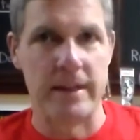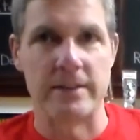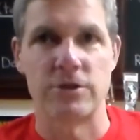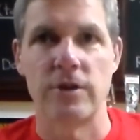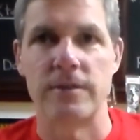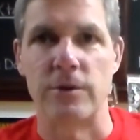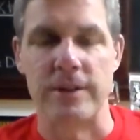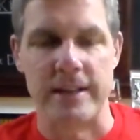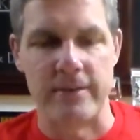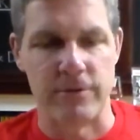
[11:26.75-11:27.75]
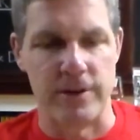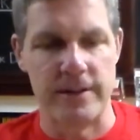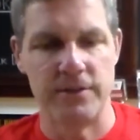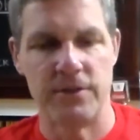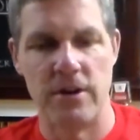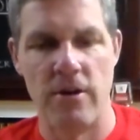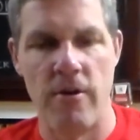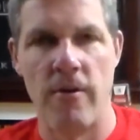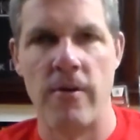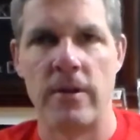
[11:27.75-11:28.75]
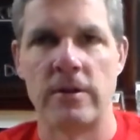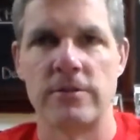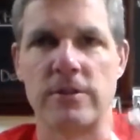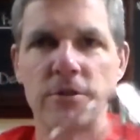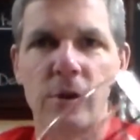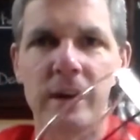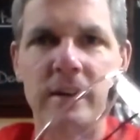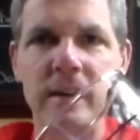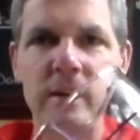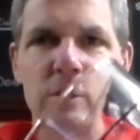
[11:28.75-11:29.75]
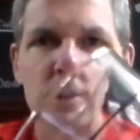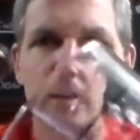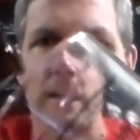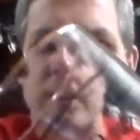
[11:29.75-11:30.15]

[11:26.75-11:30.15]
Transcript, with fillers: Glass off. I need that for this. So let's go ahead and take a look.